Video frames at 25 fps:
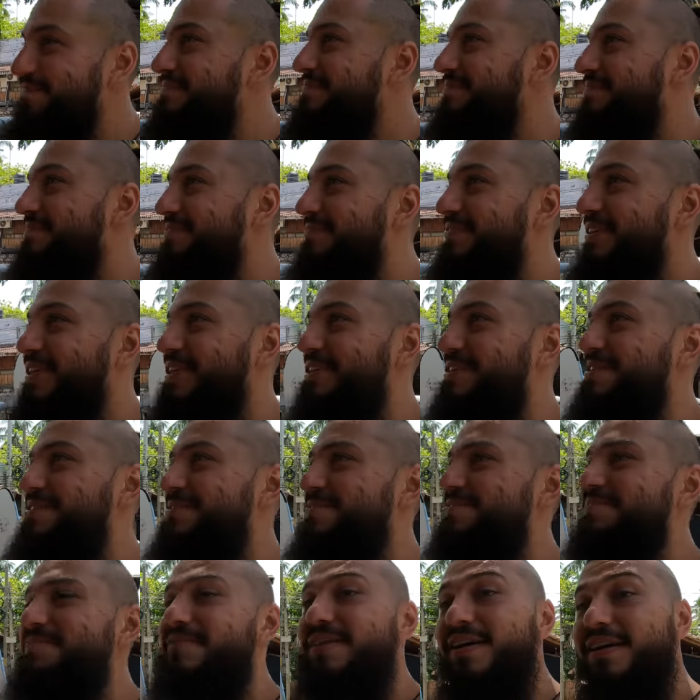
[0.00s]
Yeah. Yes.
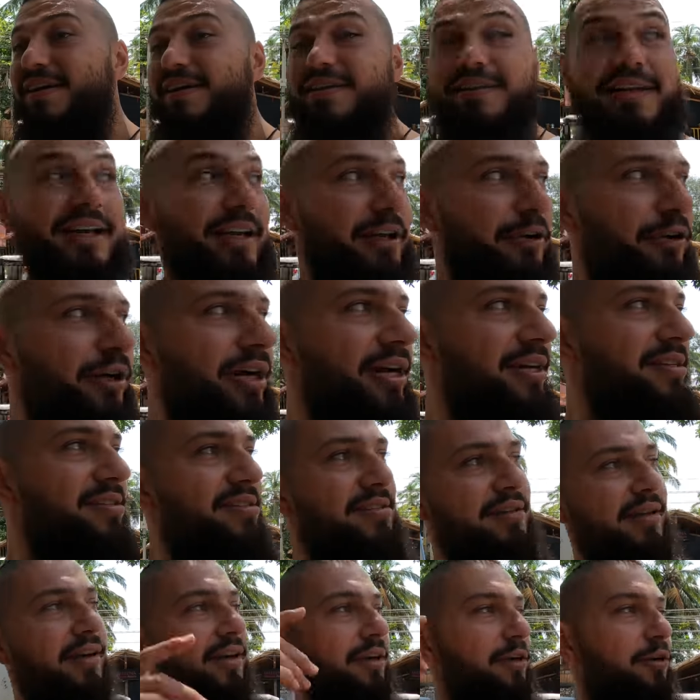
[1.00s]
Thank you guys,
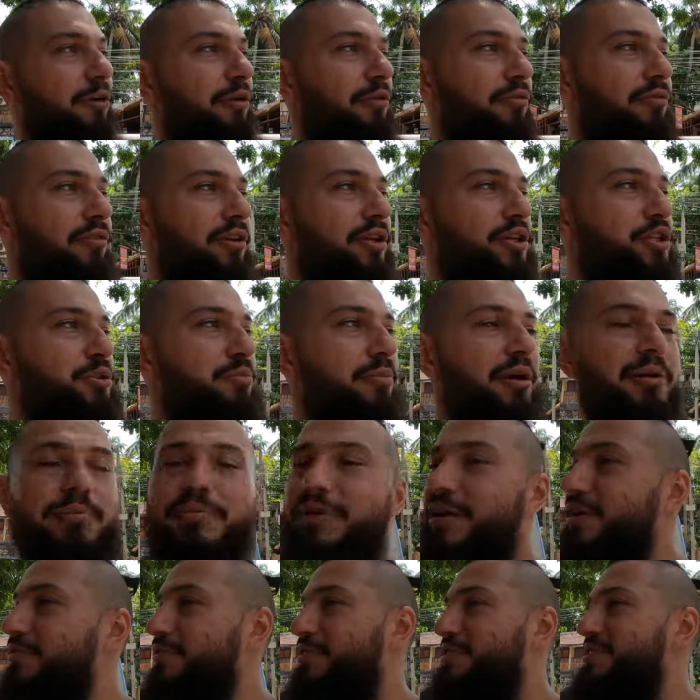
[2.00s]
yeah. I go finish my
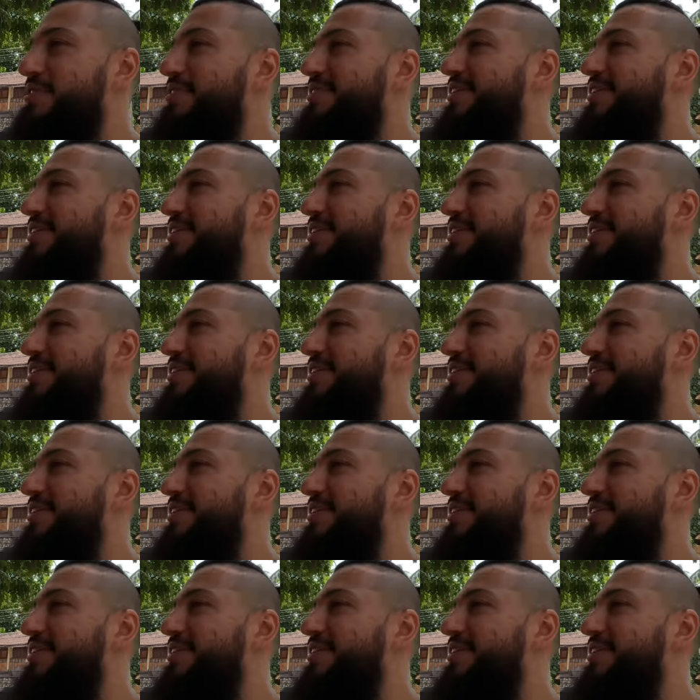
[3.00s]
breakfast.